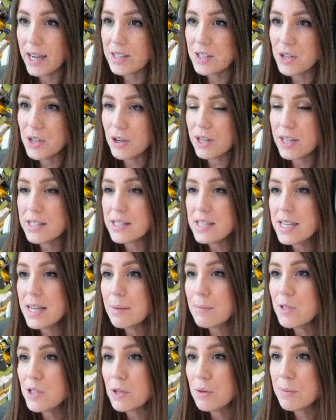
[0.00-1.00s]
so you can see
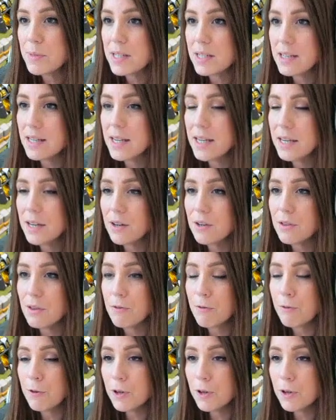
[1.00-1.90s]
I'm zoomed in here. The